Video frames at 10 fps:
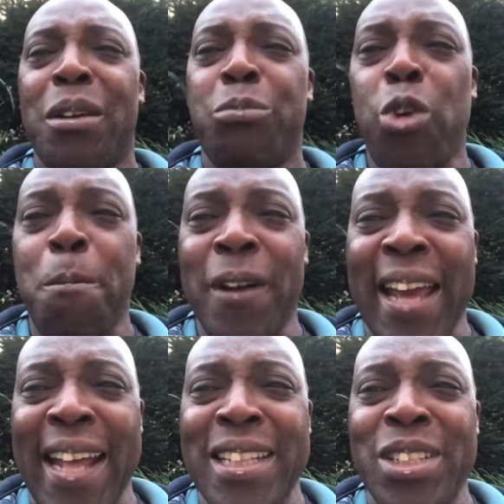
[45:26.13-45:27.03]

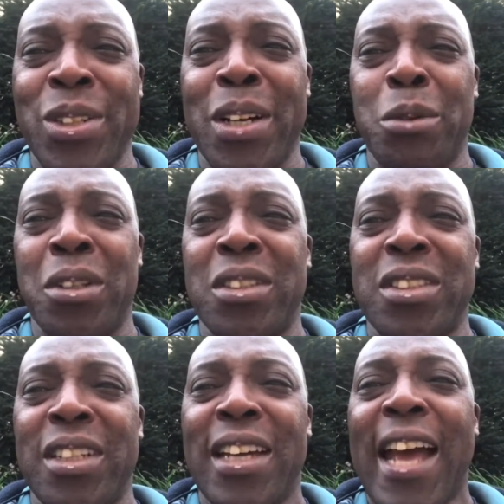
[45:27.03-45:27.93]
Propaganda it was.
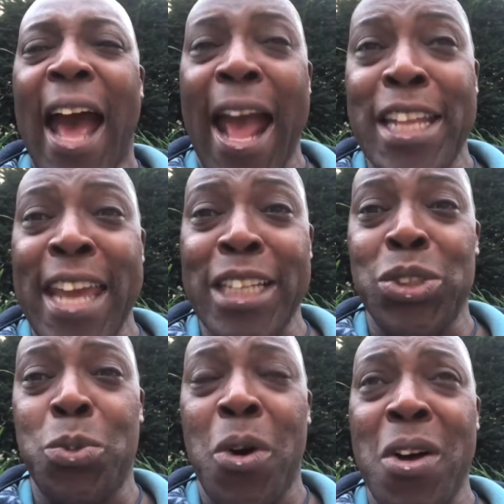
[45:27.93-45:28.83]
And guess
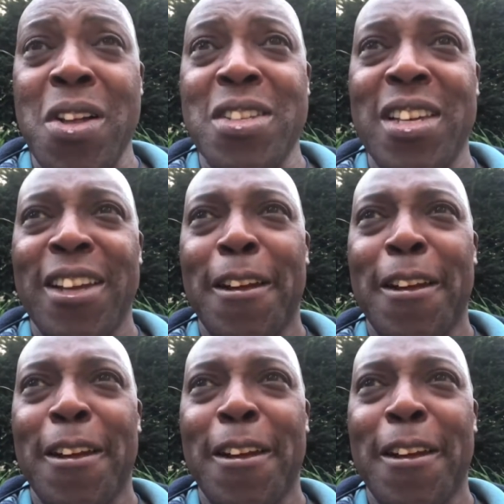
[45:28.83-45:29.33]
what?